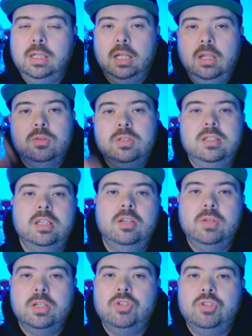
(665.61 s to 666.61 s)
I hope to see you
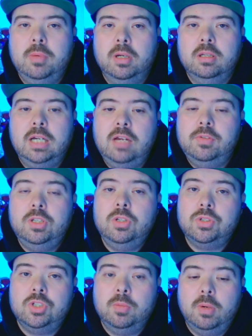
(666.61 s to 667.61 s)
in a stream on either
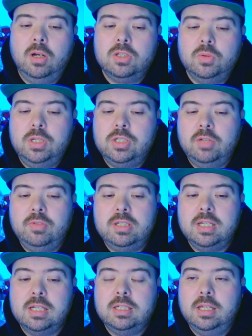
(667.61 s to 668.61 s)
YouTube or Twitch every
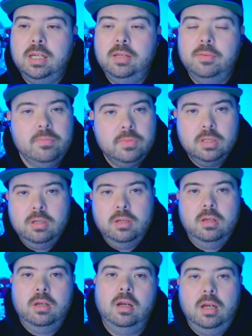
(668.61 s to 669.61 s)
Saturday.
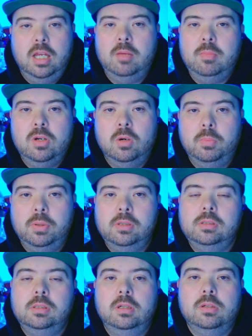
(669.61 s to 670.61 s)
Hit me up
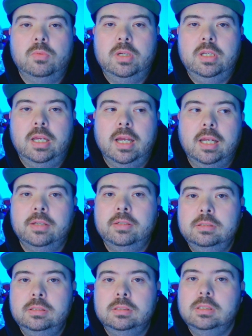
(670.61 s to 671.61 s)
when you can.
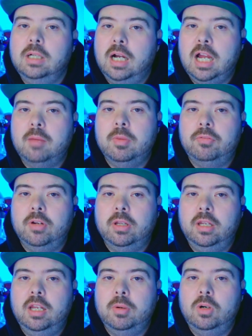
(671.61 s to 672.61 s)
I am the
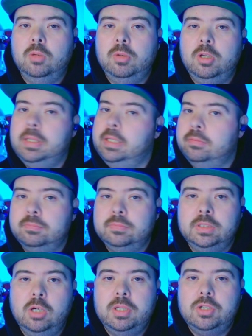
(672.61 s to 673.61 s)
friendly neighbourhood Mewmin.
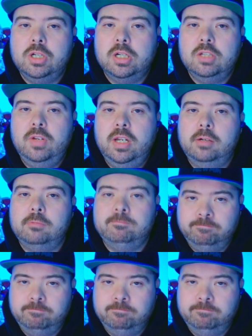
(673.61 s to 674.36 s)
I hope you enjoyed this video.